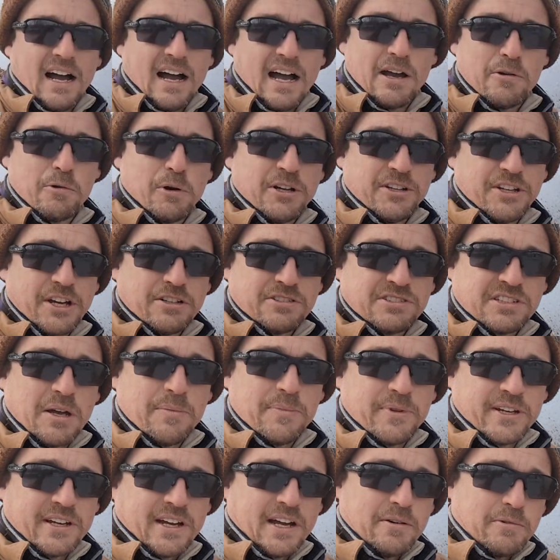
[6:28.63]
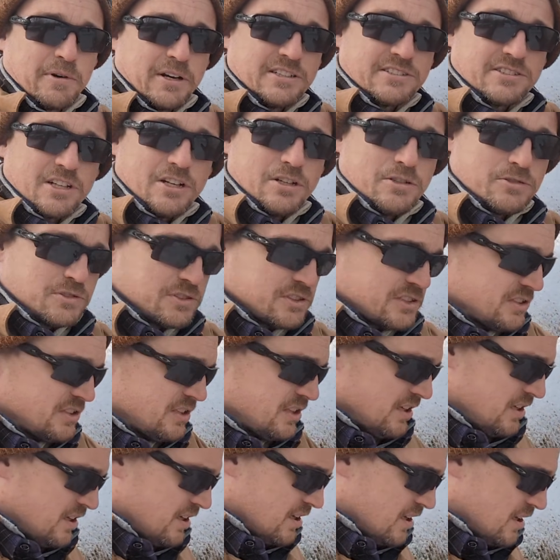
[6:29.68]
I will note something, I raise goats.
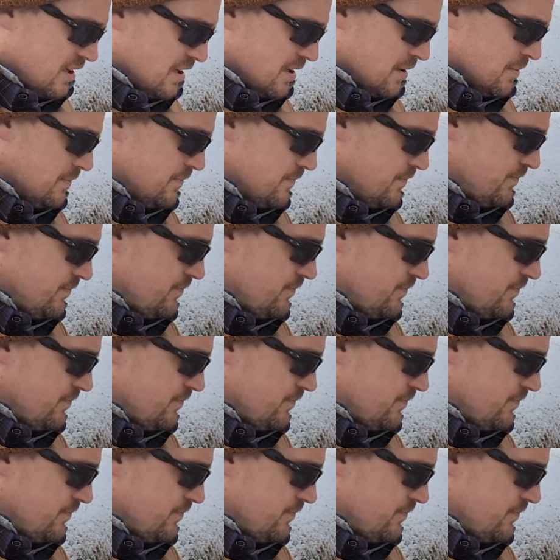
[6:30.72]
A